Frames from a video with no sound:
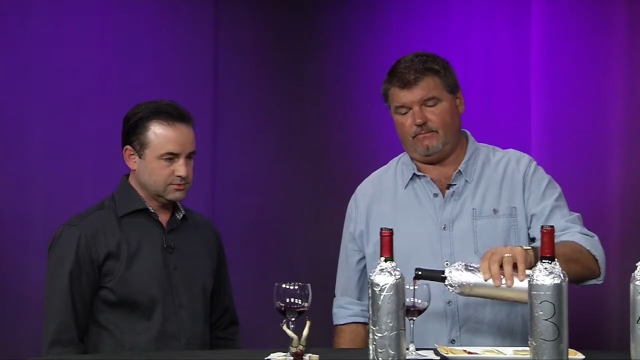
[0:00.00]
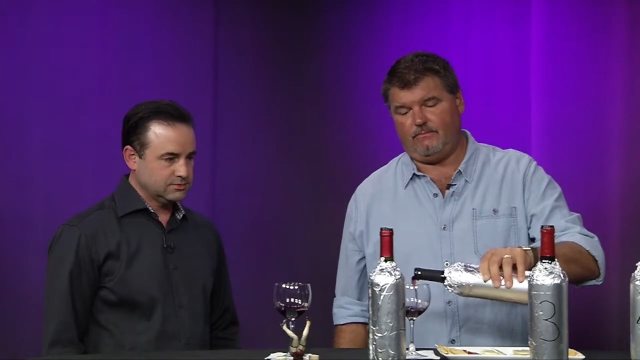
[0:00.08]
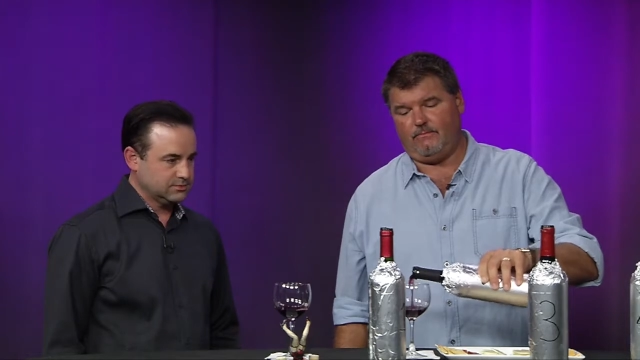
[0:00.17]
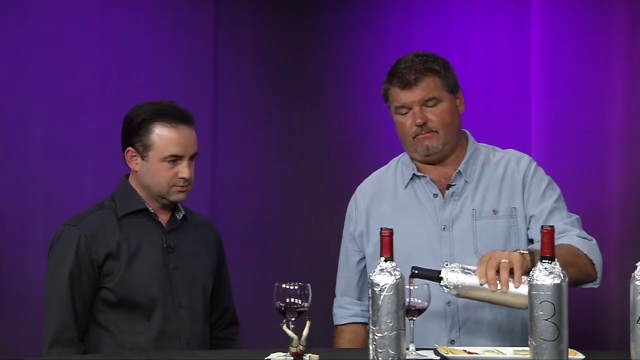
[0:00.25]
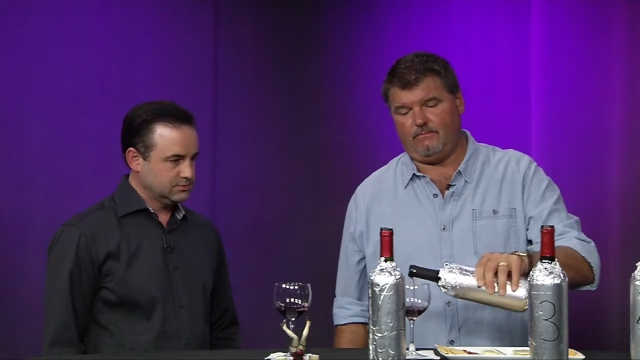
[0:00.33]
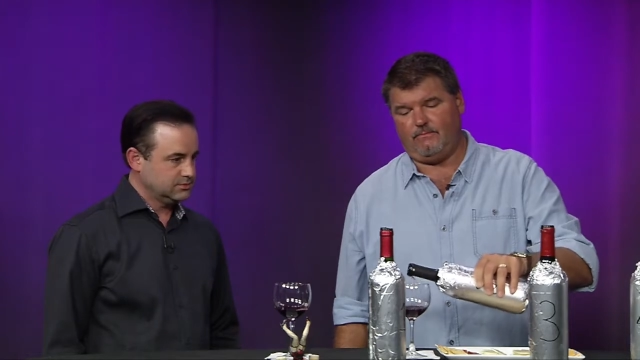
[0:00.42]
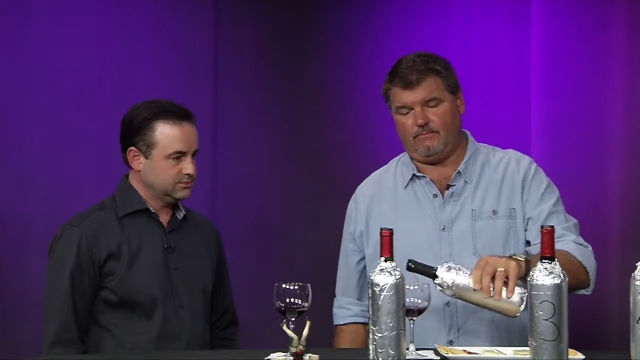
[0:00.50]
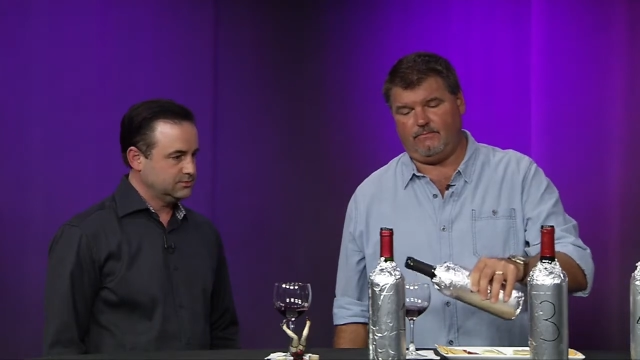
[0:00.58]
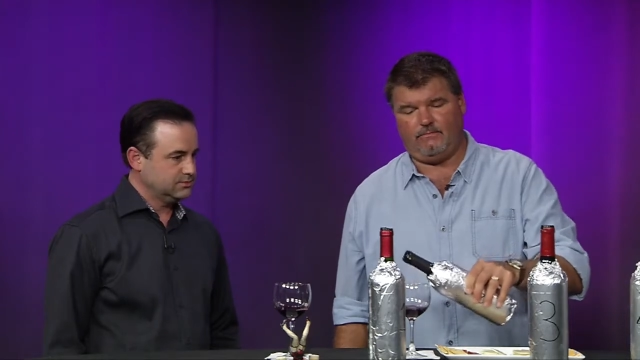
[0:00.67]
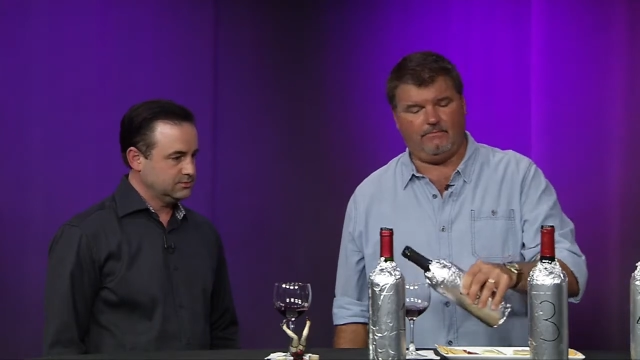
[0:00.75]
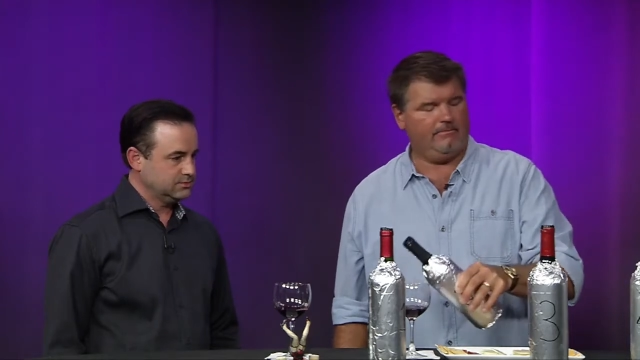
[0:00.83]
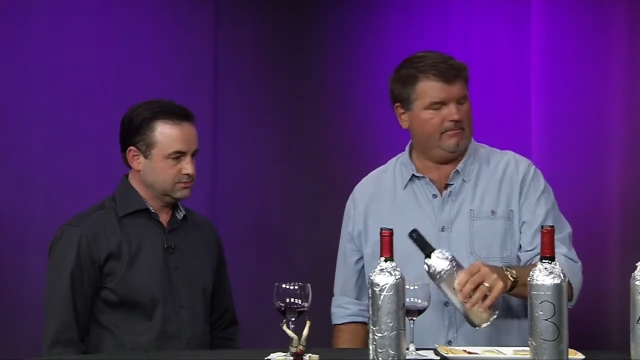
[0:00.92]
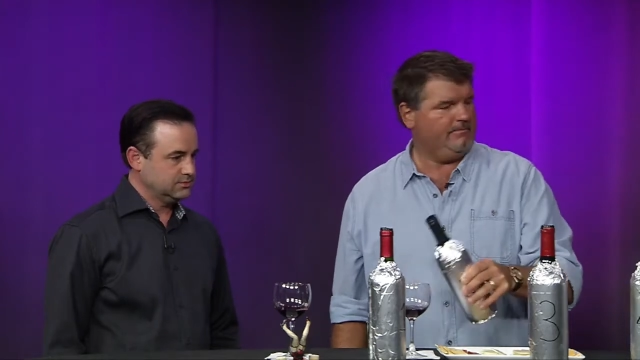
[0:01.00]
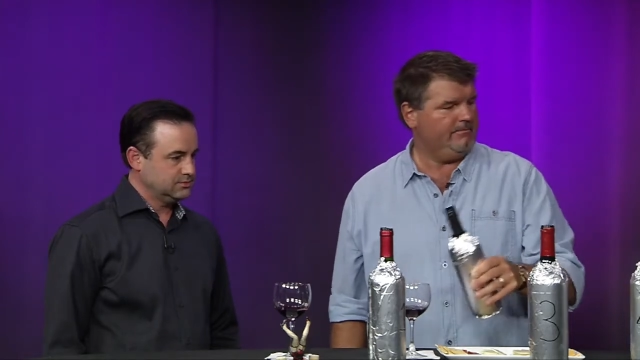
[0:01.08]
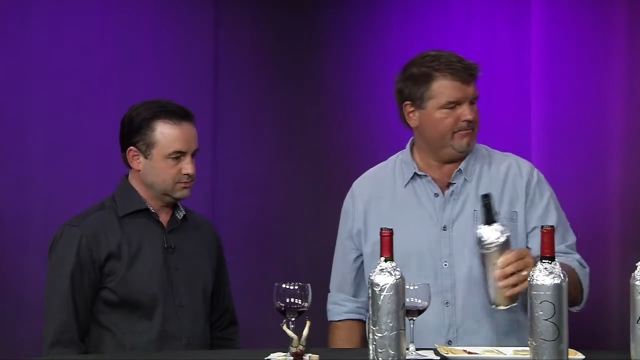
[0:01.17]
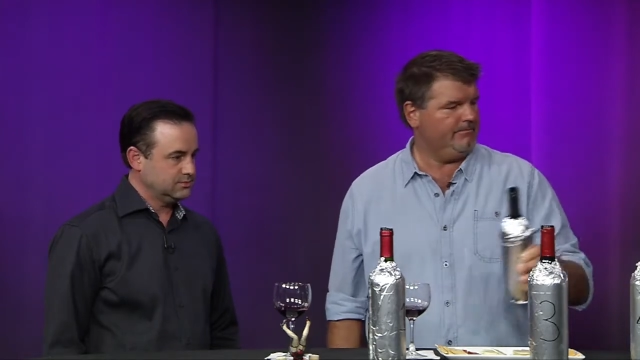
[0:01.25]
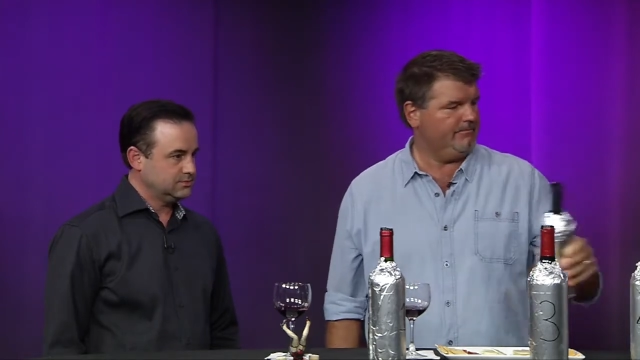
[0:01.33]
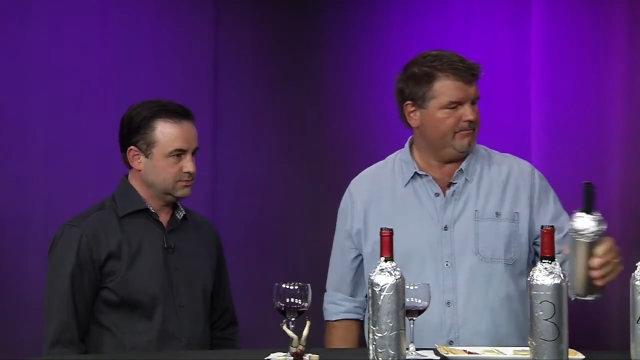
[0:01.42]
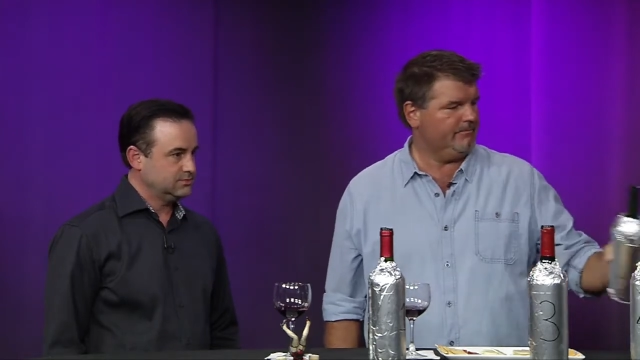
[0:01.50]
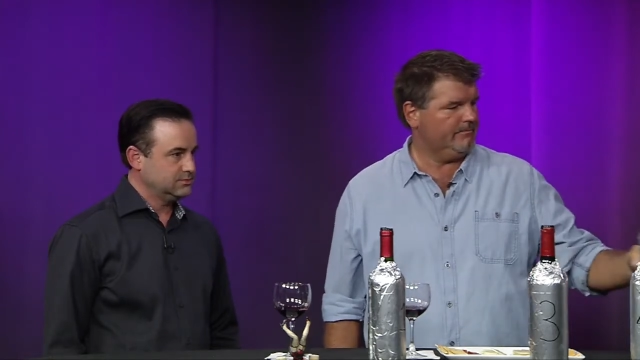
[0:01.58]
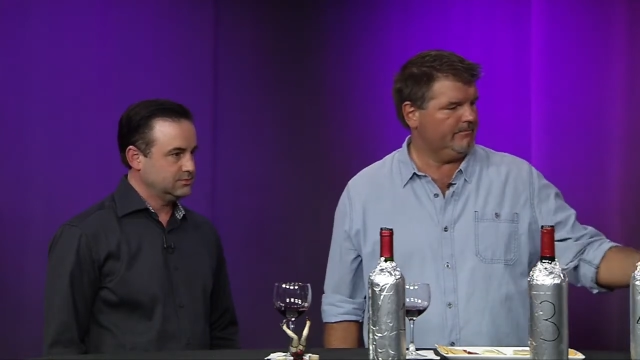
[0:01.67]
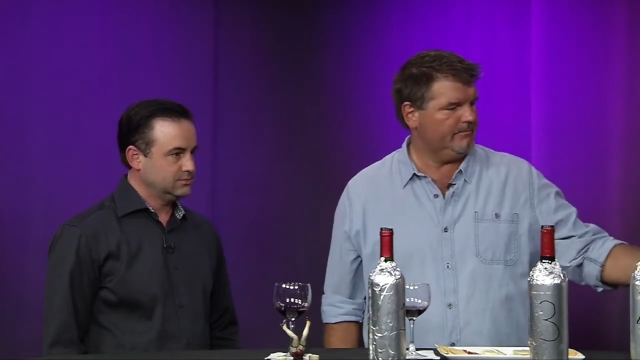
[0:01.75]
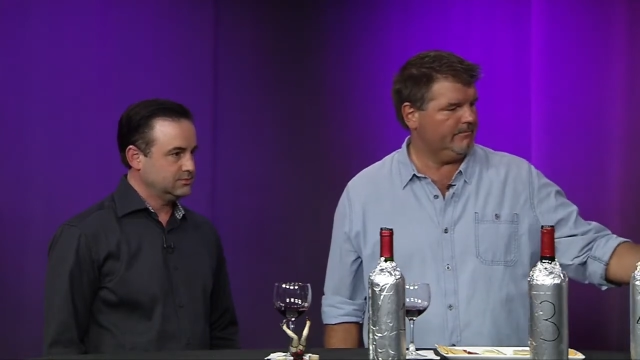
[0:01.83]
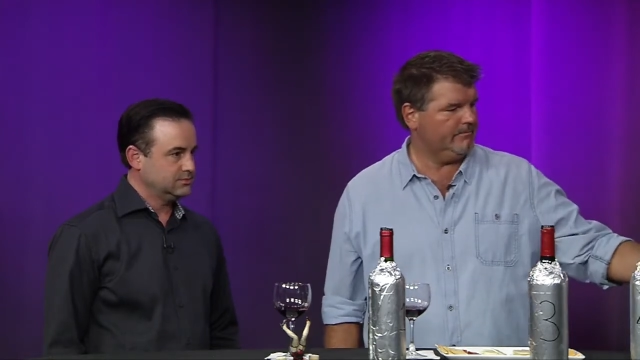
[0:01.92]

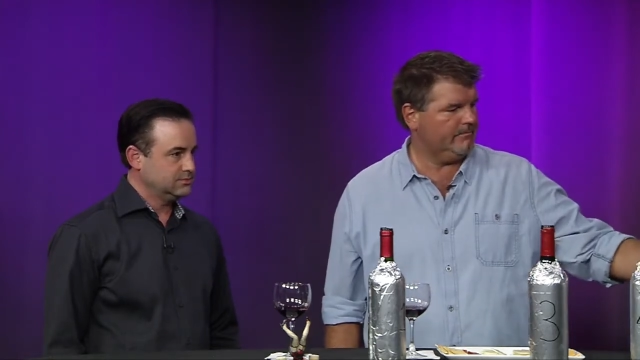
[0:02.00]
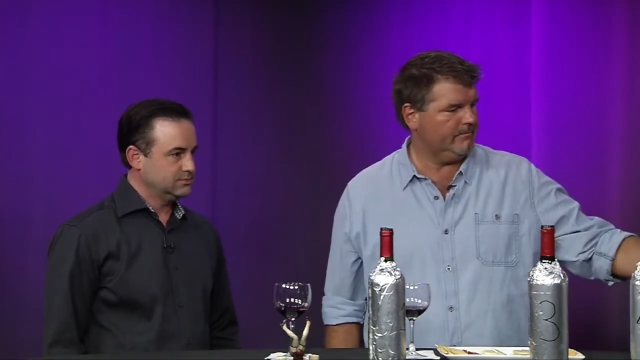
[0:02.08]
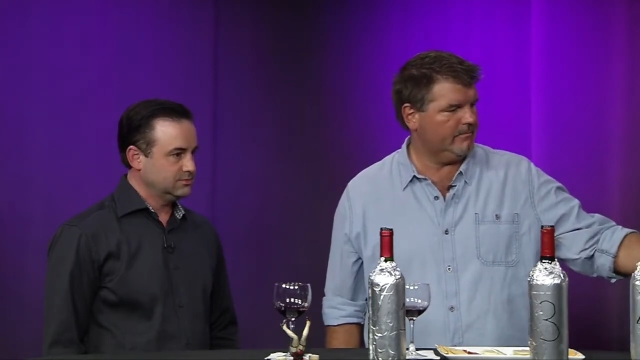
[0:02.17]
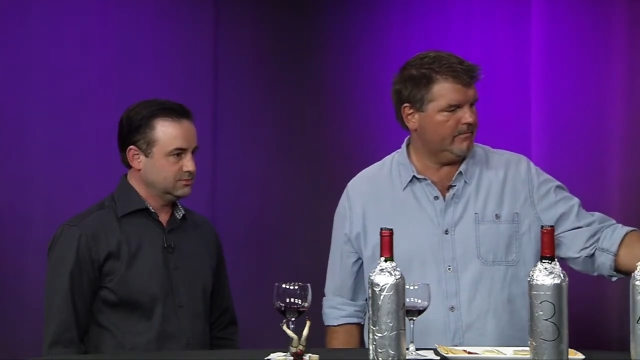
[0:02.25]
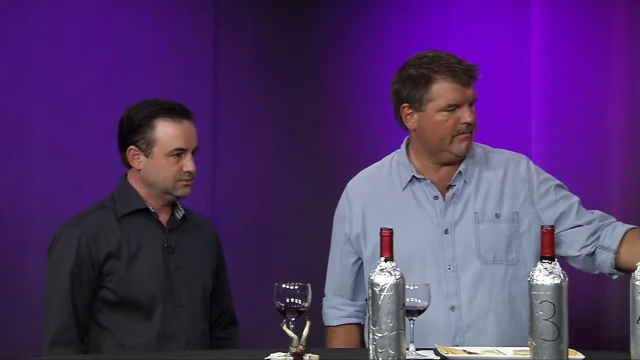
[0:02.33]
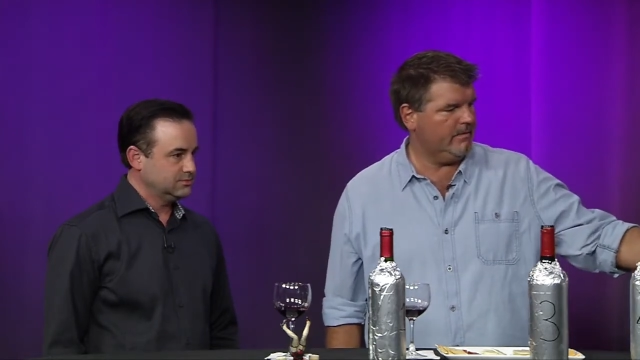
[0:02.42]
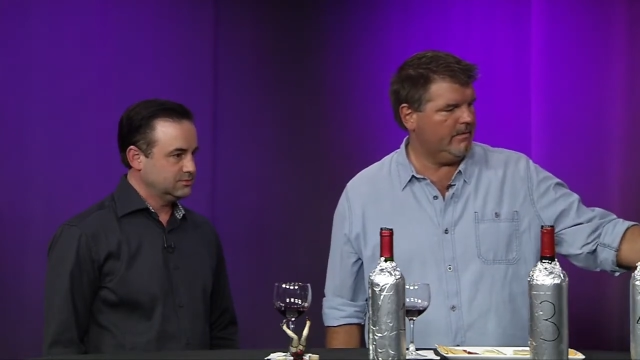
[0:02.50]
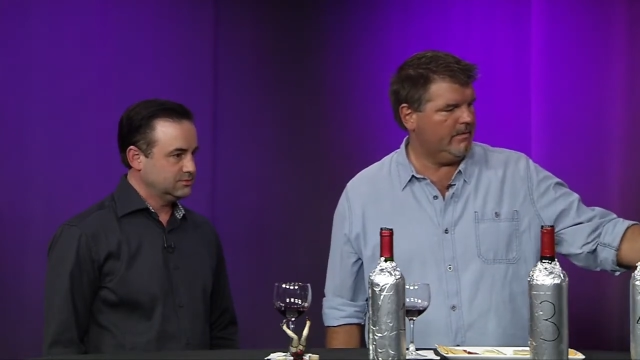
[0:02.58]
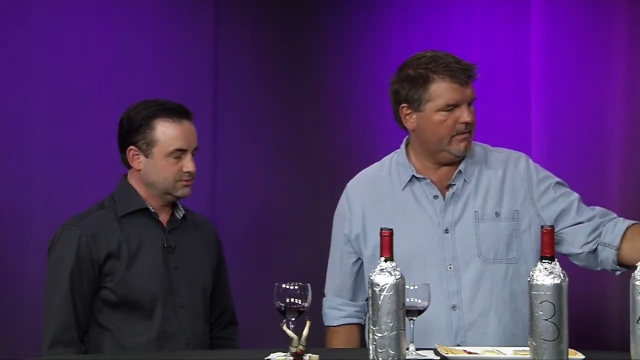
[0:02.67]
(silence)